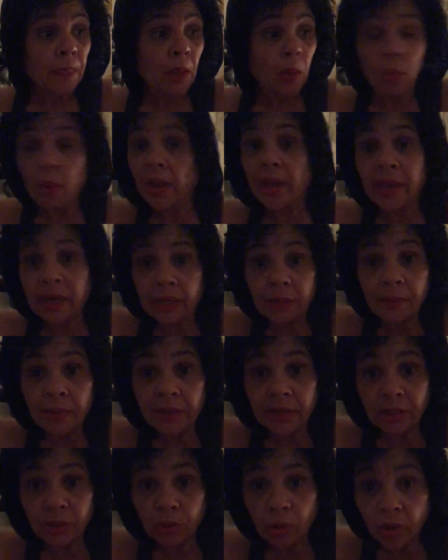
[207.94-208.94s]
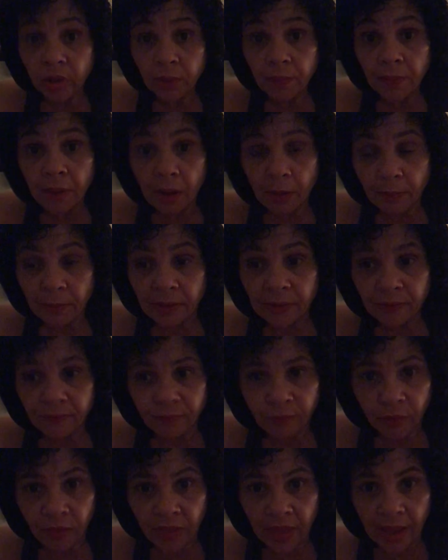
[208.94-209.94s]
what anybody thought about me.
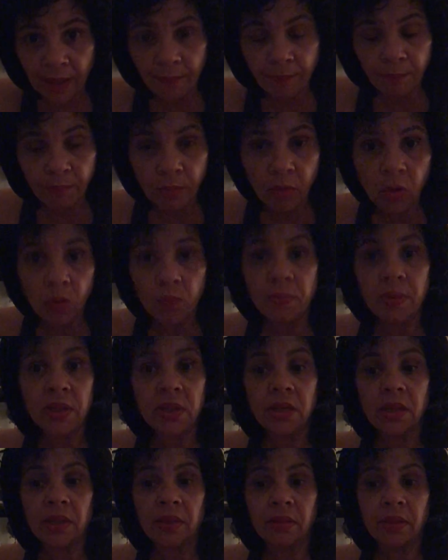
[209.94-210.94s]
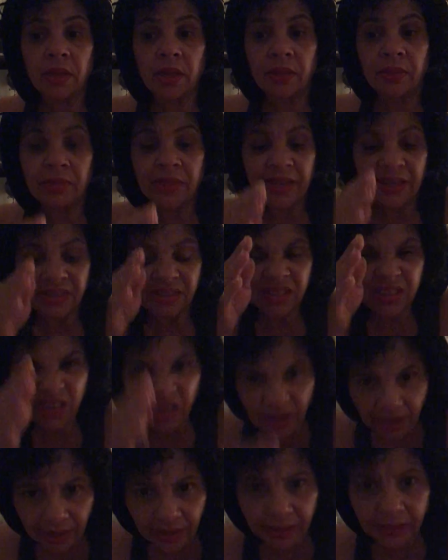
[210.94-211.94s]
For that moment and that
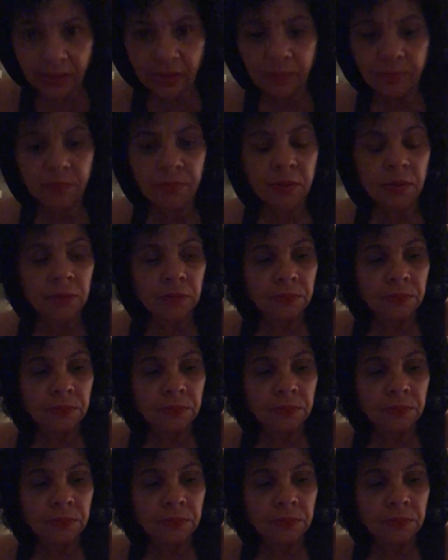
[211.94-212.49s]
time,